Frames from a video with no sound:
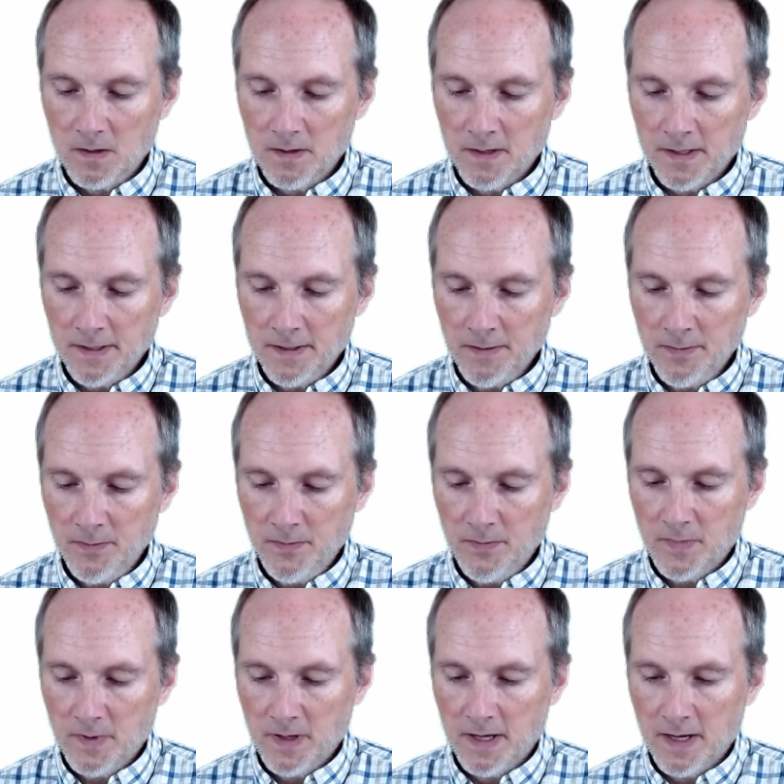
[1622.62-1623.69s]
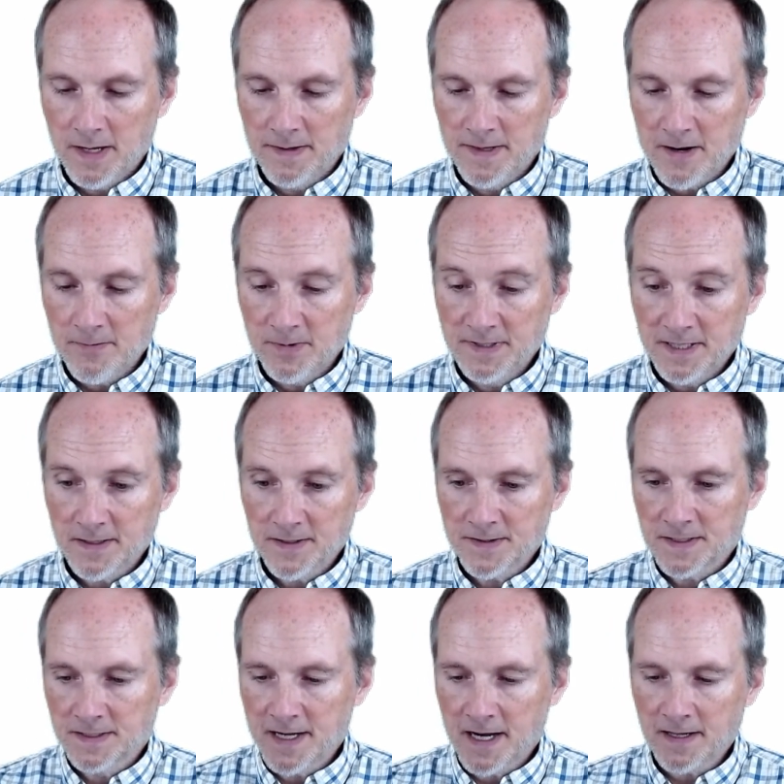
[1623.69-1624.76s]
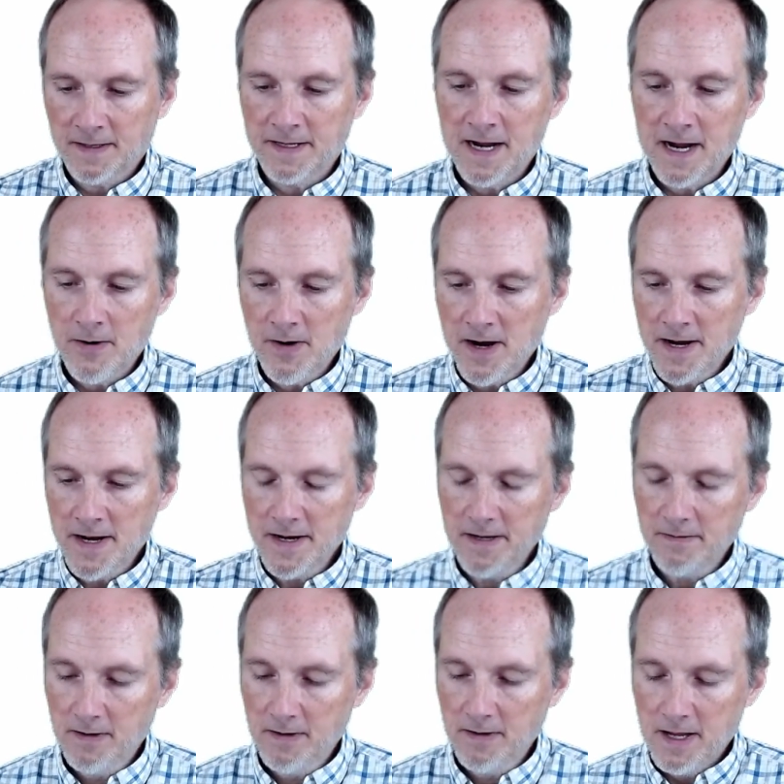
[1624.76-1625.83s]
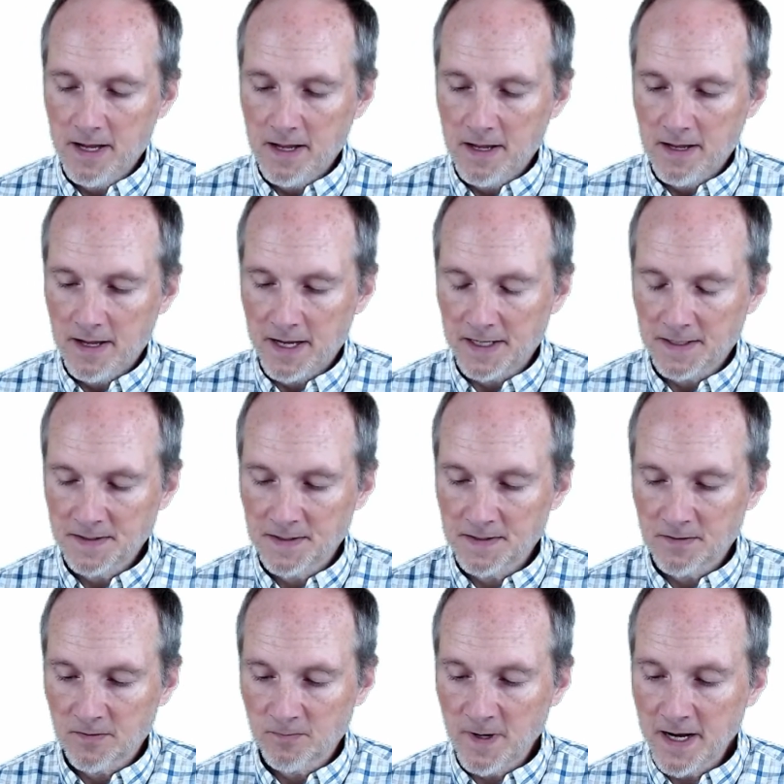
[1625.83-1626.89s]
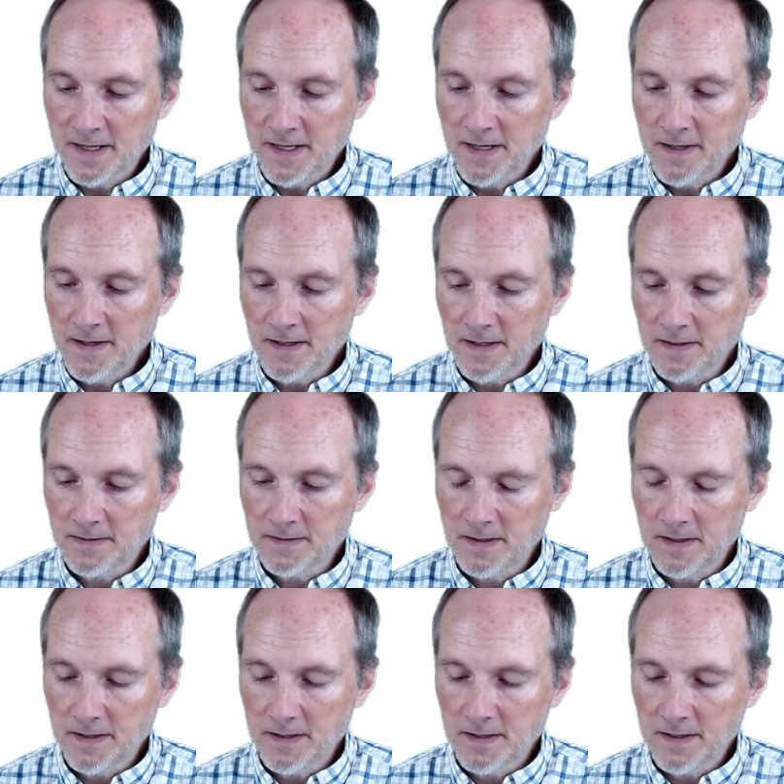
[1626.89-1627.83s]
and that would tell us exactly how high x is in the ranking. And